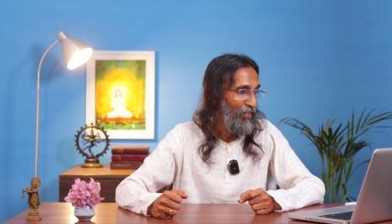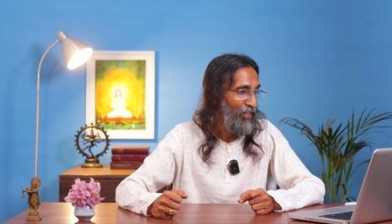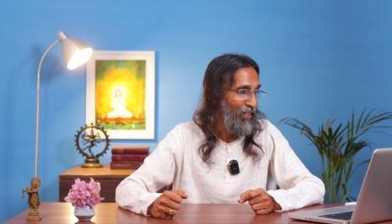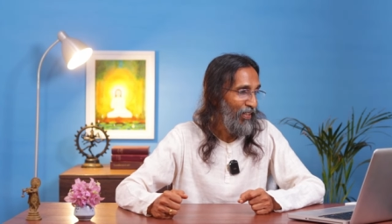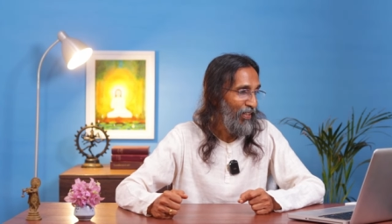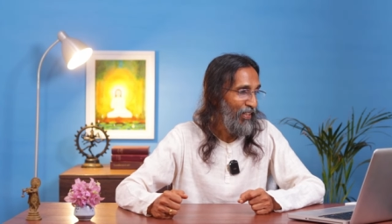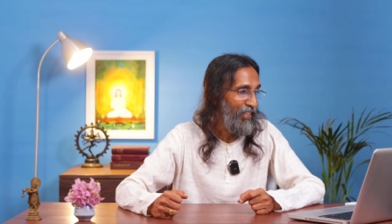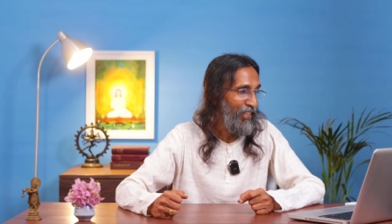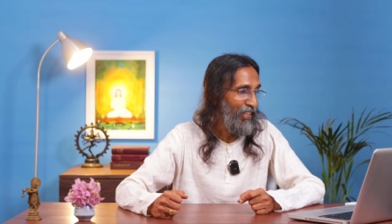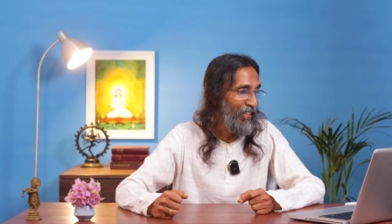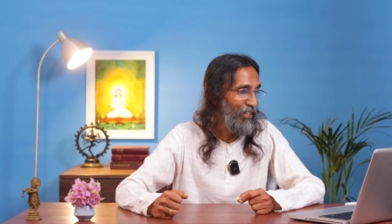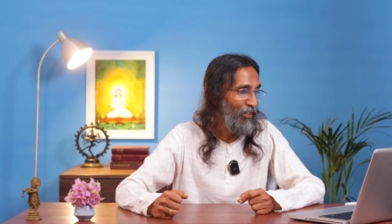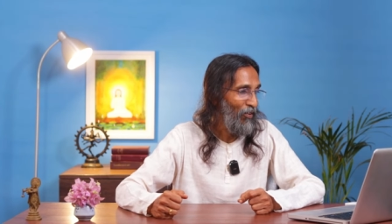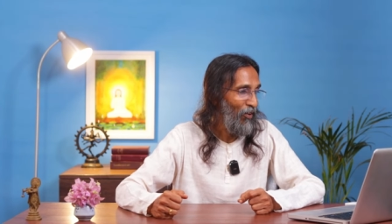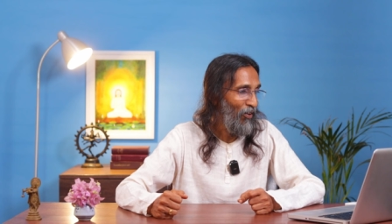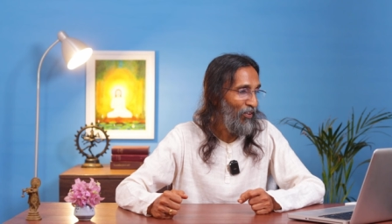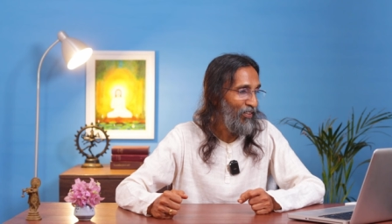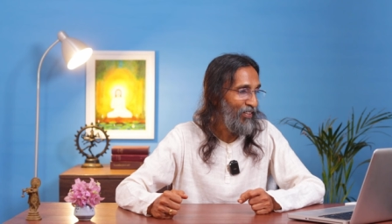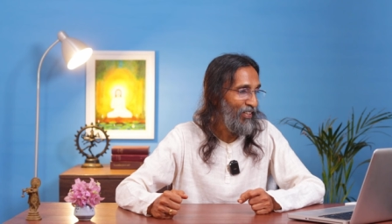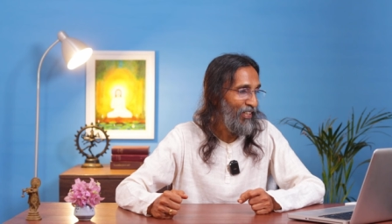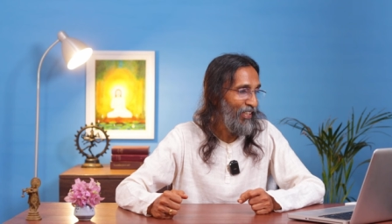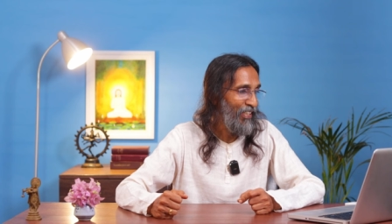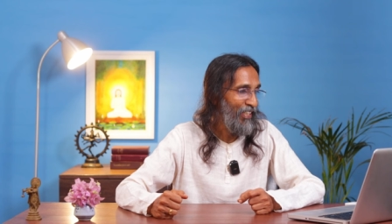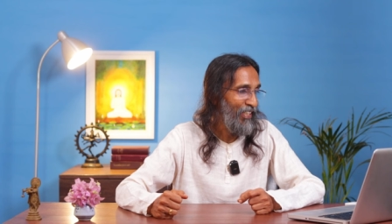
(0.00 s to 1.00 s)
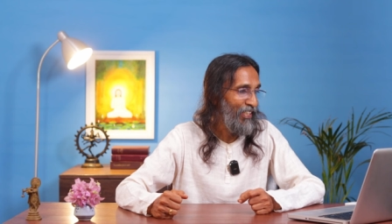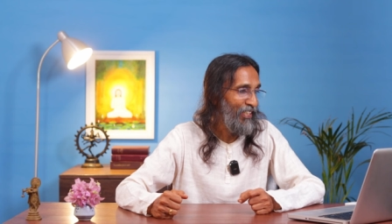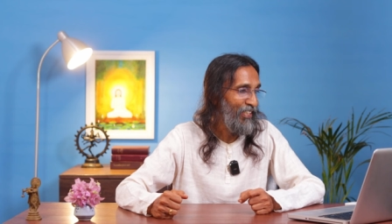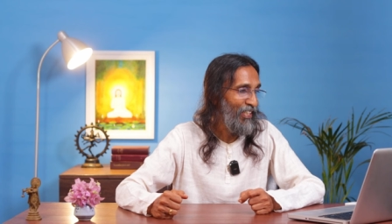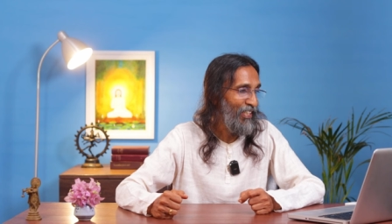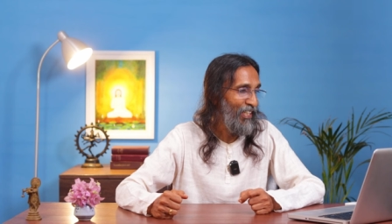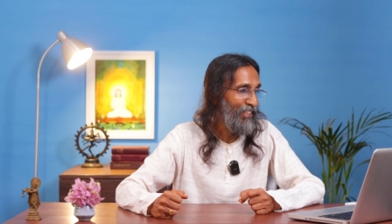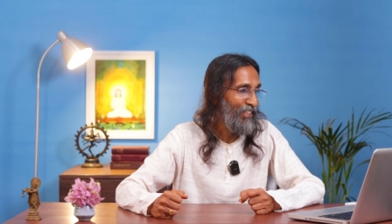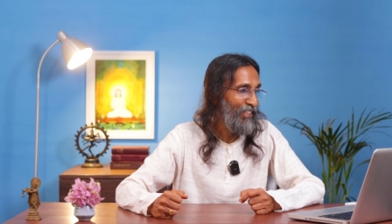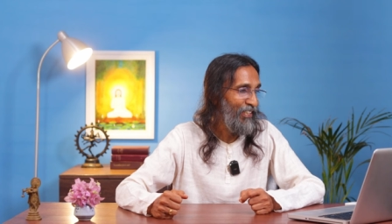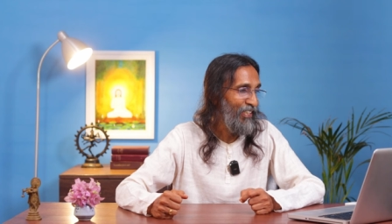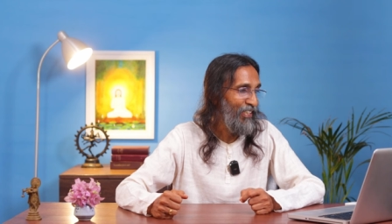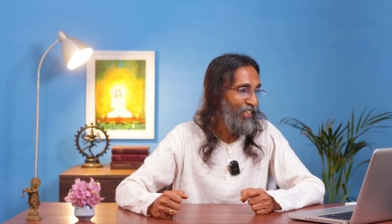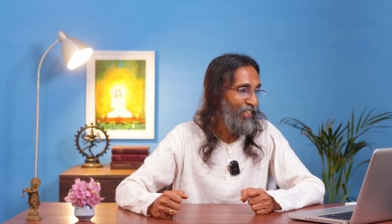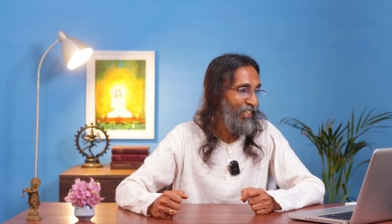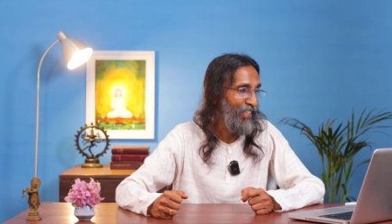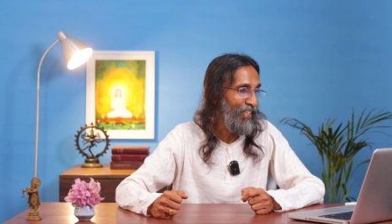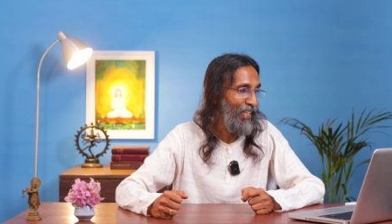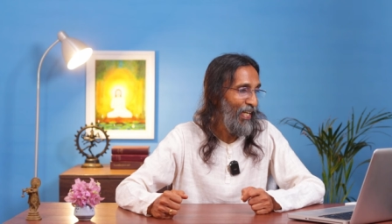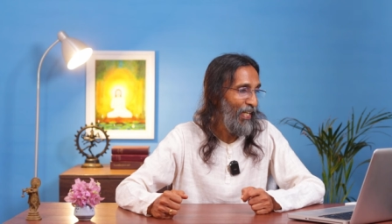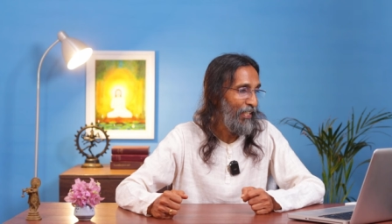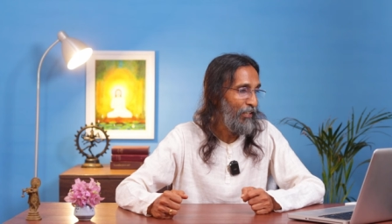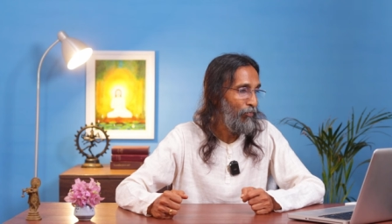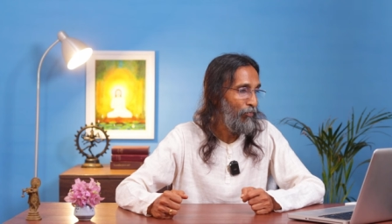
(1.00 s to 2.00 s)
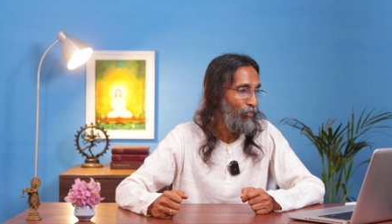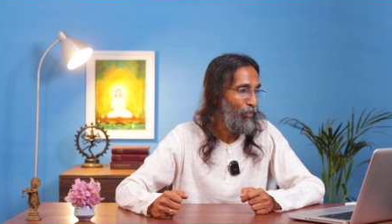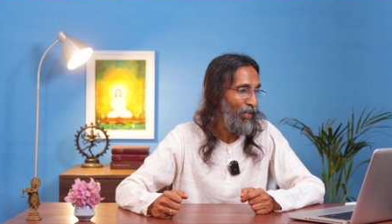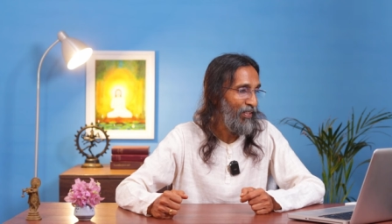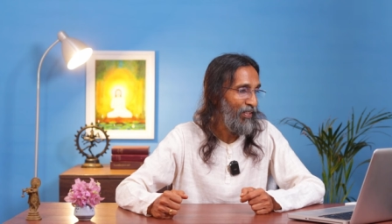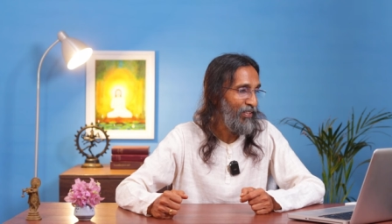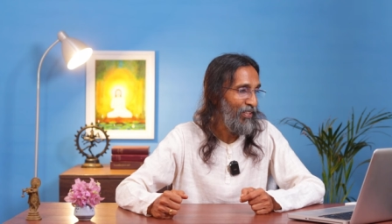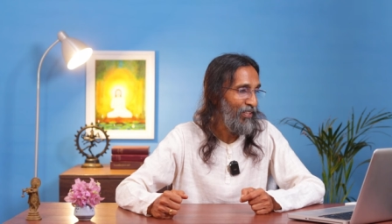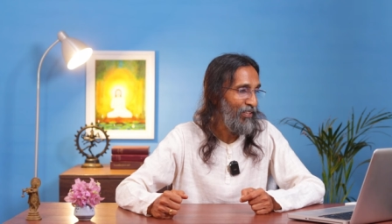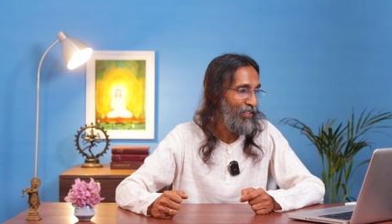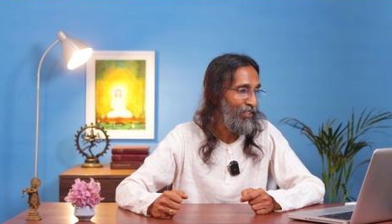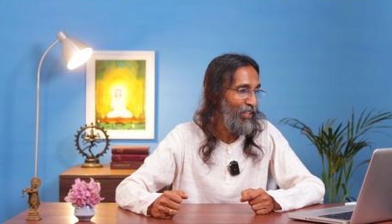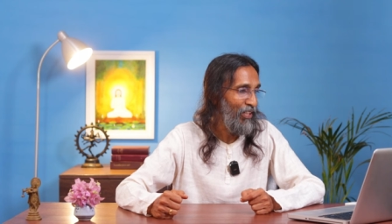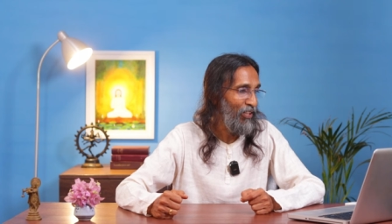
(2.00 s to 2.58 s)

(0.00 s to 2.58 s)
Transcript: The written or traditional teaching expresses